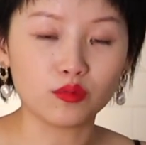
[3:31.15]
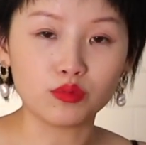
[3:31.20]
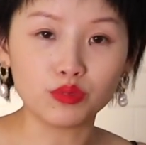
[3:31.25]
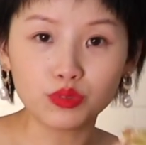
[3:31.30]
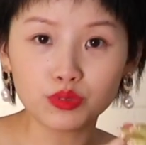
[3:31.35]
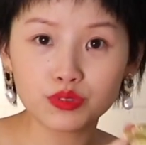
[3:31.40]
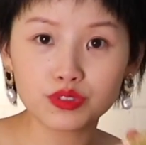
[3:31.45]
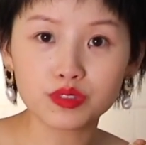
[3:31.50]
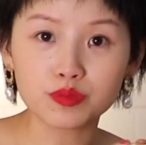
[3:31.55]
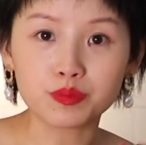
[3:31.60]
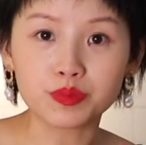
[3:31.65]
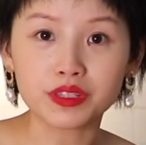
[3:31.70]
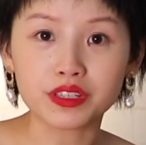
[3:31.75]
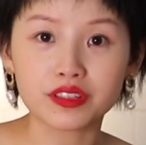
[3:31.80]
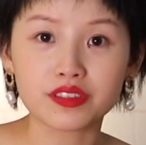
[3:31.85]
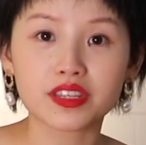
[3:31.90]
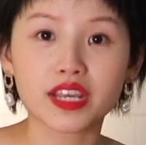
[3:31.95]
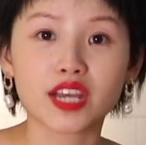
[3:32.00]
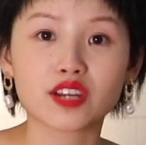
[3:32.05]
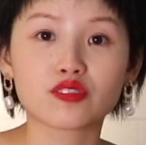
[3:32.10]
roots
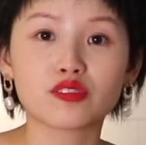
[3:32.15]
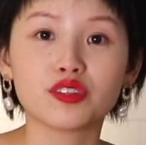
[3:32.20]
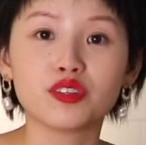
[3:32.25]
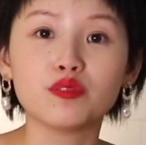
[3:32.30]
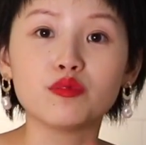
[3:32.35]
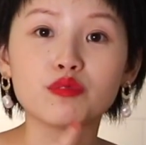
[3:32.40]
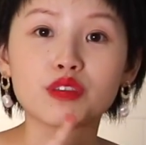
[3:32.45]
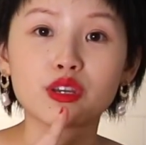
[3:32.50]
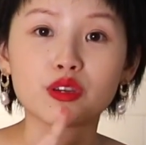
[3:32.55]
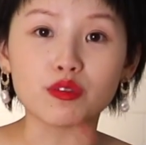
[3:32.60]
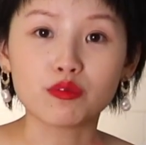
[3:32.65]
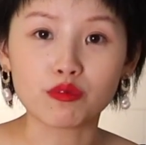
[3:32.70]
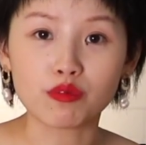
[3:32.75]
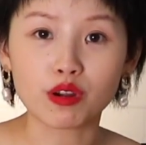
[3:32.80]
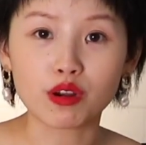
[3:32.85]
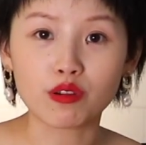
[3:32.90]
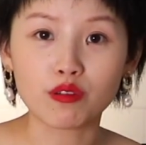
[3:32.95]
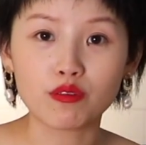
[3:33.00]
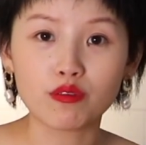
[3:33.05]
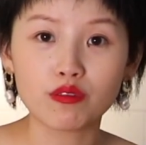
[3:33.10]
because actually you can
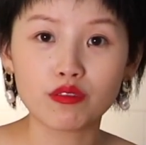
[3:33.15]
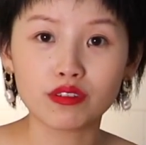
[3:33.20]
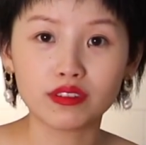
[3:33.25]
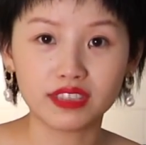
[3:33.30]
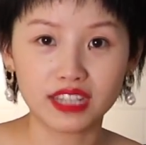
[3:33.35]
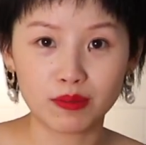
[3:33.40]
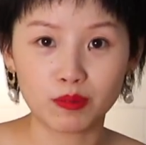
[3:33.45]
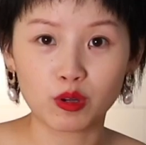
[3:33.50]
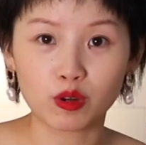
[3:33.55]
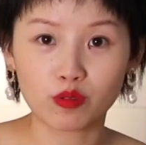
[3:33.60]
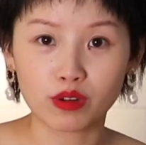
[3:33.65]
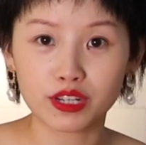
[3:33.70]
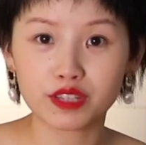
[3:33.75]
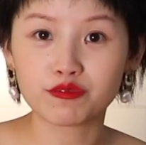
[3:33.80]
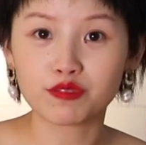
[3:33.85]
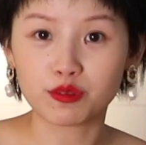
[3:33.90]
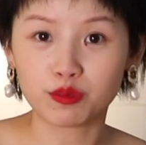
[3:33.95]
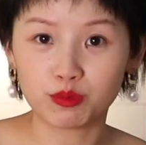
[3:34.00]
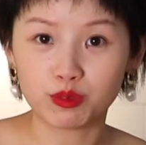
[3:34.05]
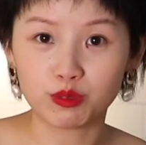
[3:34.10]
grow lemongrass
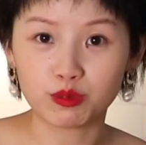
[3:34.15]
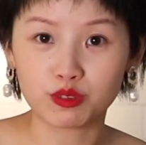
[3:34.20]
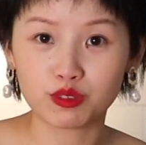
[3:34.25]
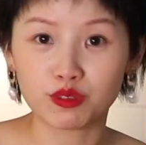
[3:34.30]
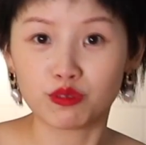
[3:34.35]
from roots,